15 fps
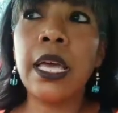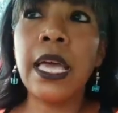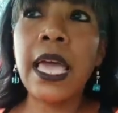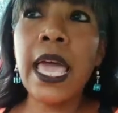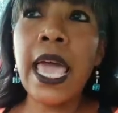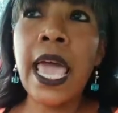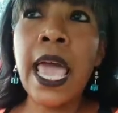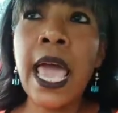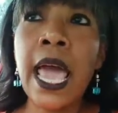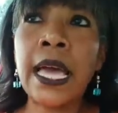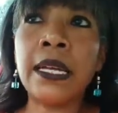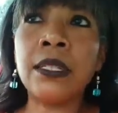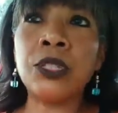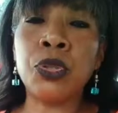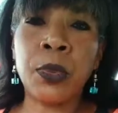and
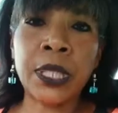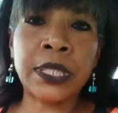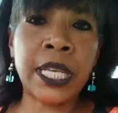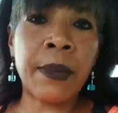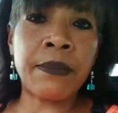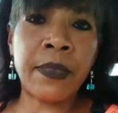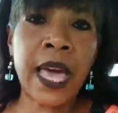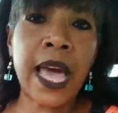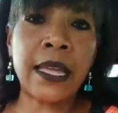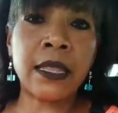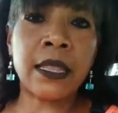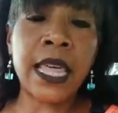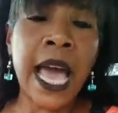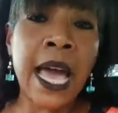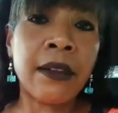to accept that.
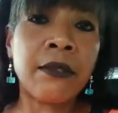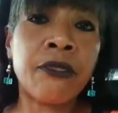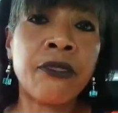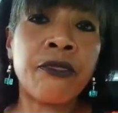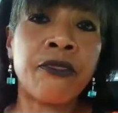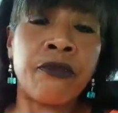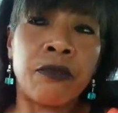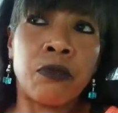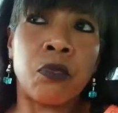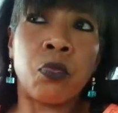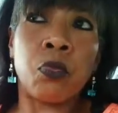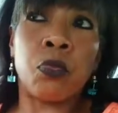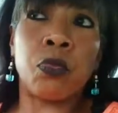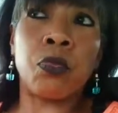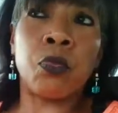That
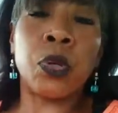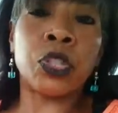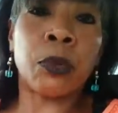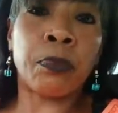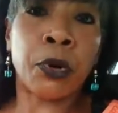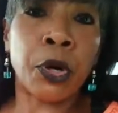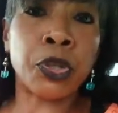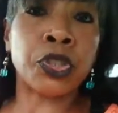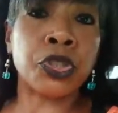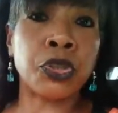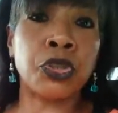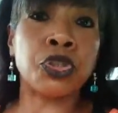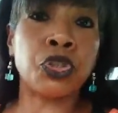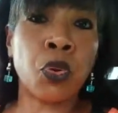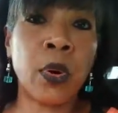was a personal
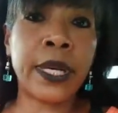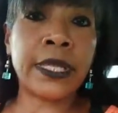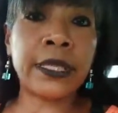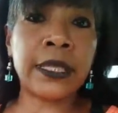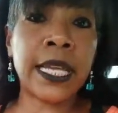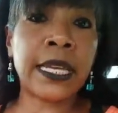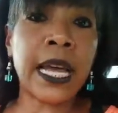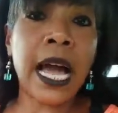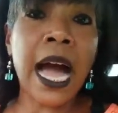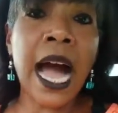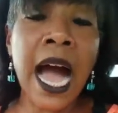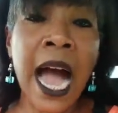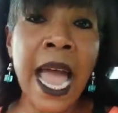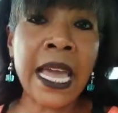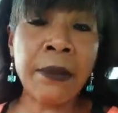choice that
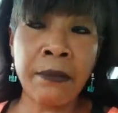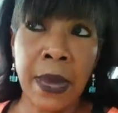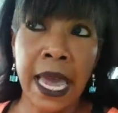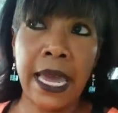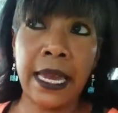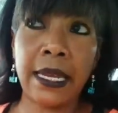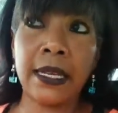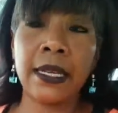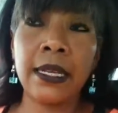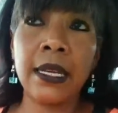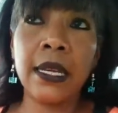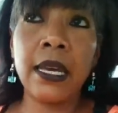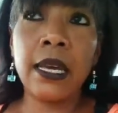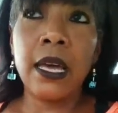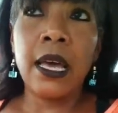I made.
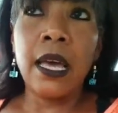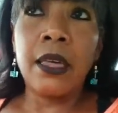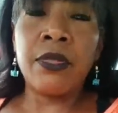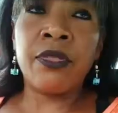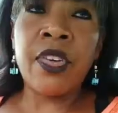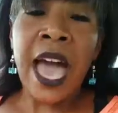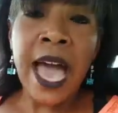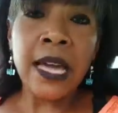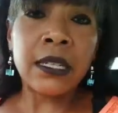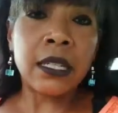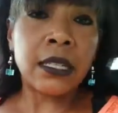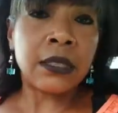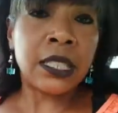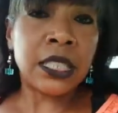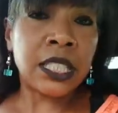That
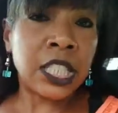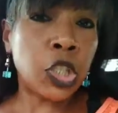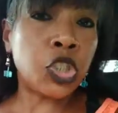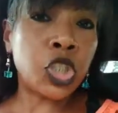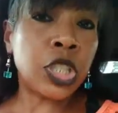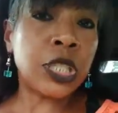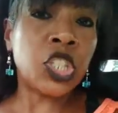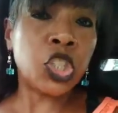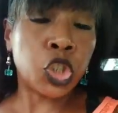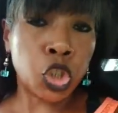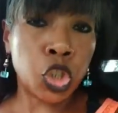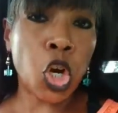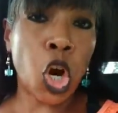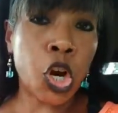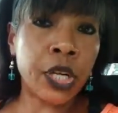decision
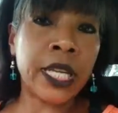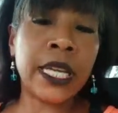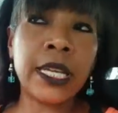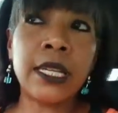started